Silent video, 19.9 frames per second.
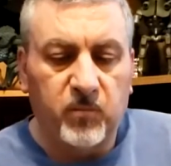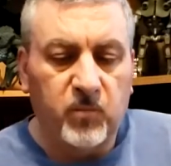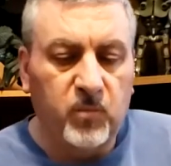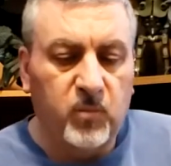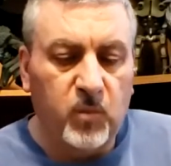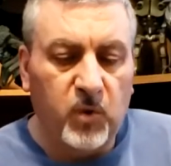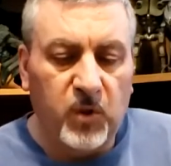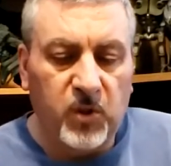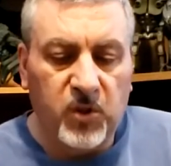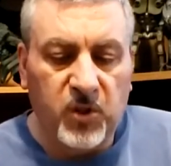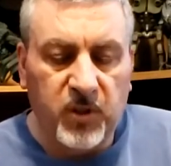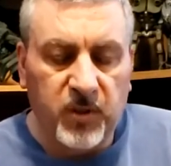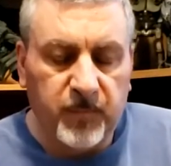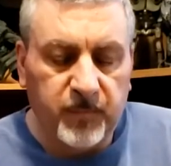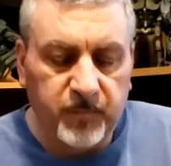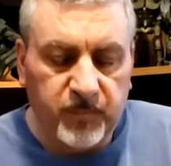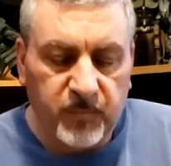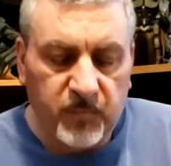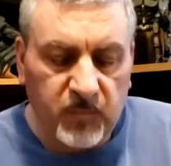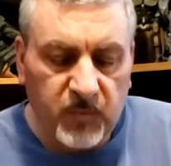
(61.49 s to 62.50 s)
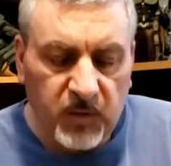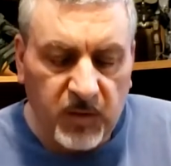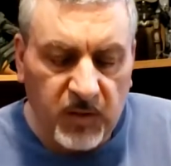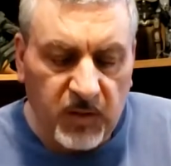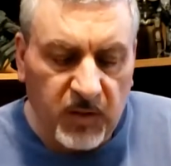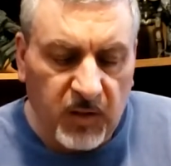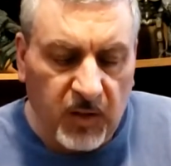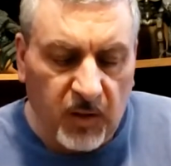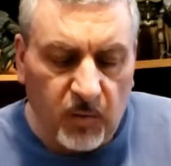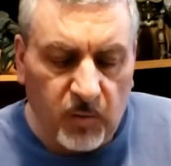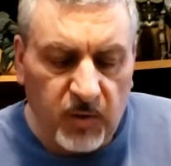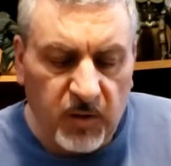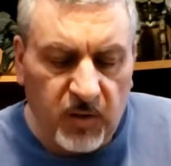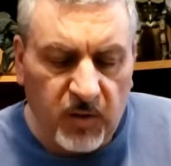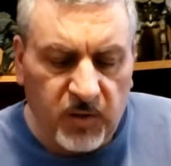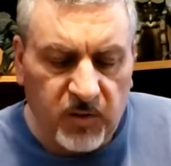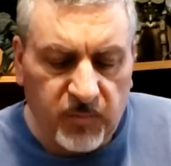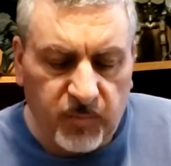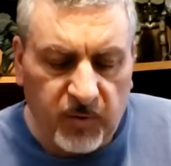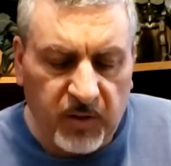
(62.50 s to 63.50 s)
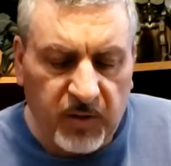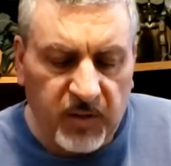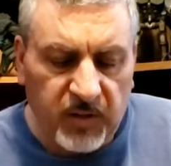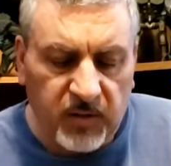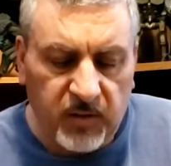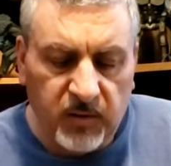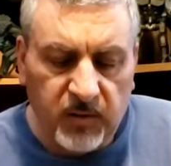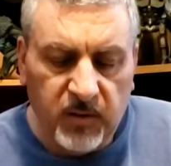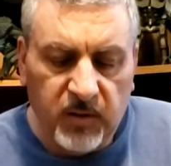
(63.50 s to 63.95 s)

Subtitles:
which, it looks pretty